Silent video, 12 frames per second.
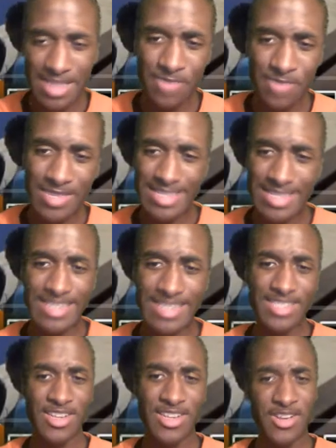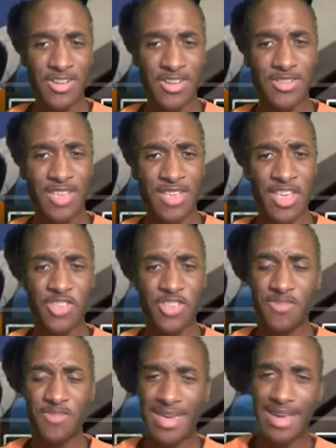Then once he's turned,
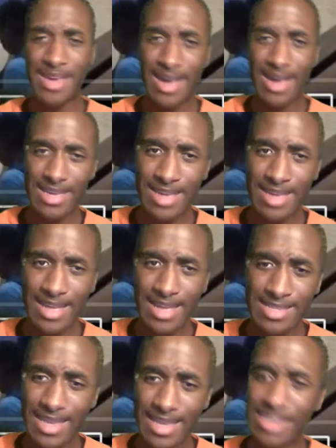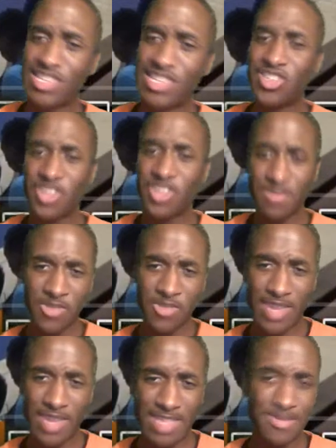you make eye contact and he should be ready.